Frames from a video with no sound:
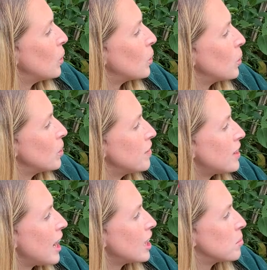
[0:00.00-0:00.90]
All of the
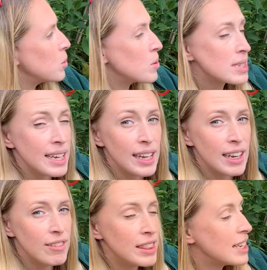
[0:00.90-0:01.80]
animals
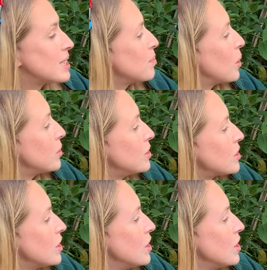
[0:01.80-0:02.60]
here in this pond,